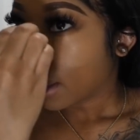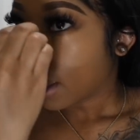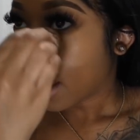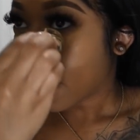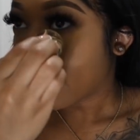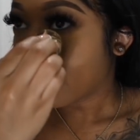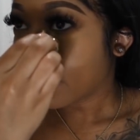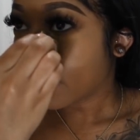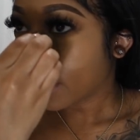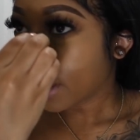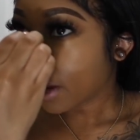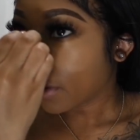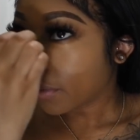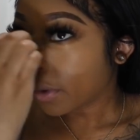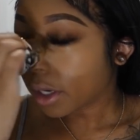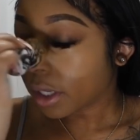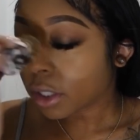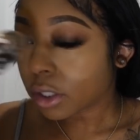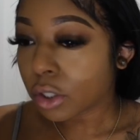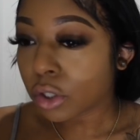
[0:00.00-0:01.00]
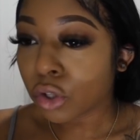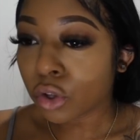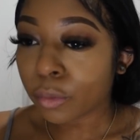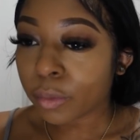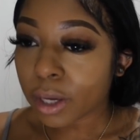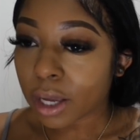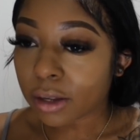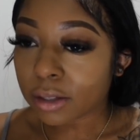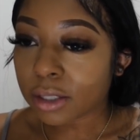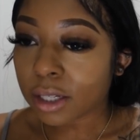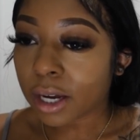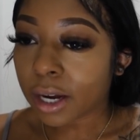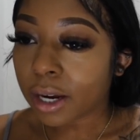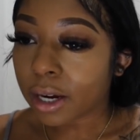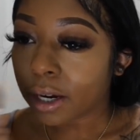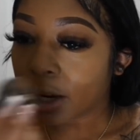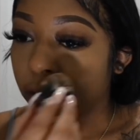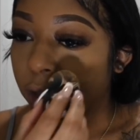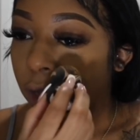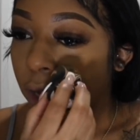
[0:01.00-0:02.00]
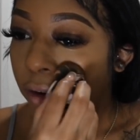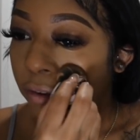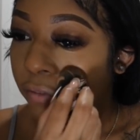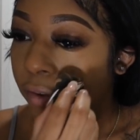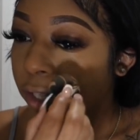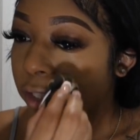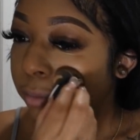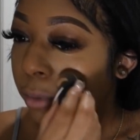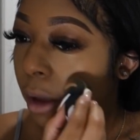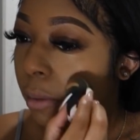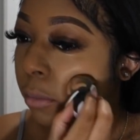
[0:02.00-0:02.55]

I feel like when it's gloomy outside, that affects my